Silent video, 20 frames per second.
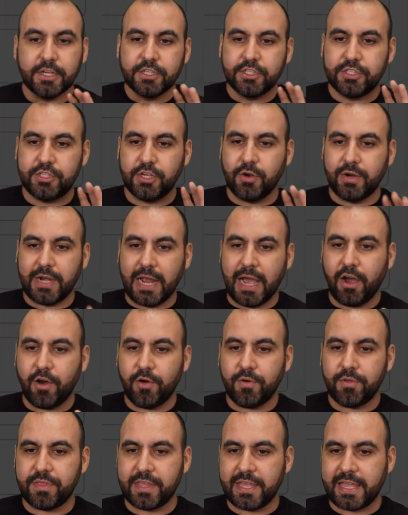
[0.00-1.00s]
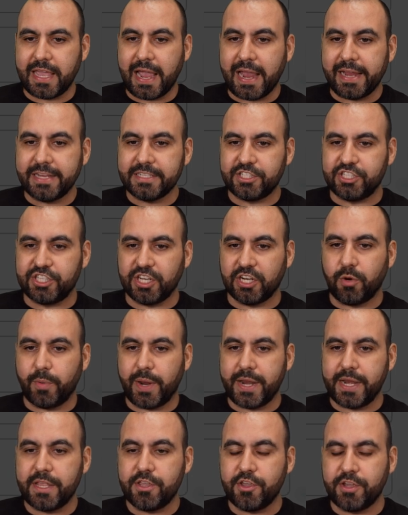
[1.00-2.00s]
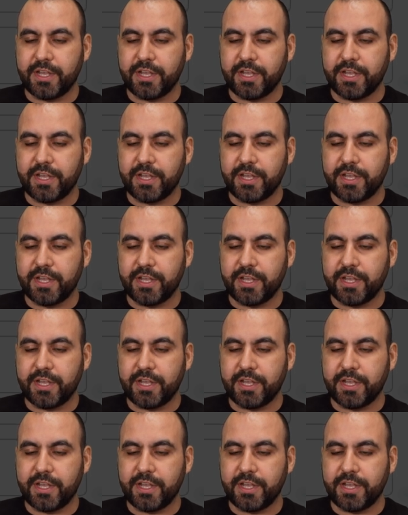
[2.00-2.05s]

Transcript: So now the AI is generating,